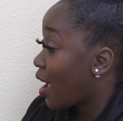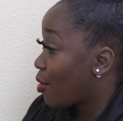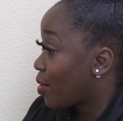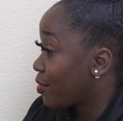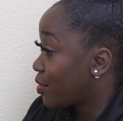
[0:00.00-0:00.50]

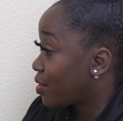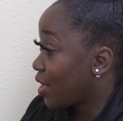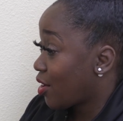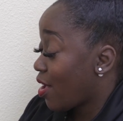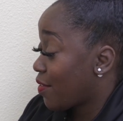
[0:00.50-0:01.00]
However,
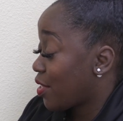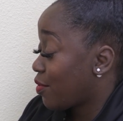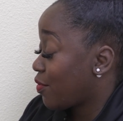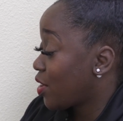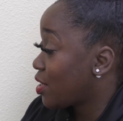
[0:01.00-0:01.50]
they don't have
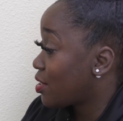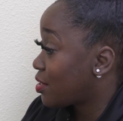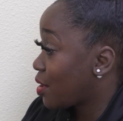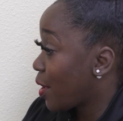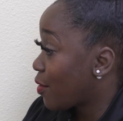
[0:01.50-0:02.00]
the
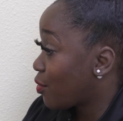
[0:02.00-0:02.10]
funds to pay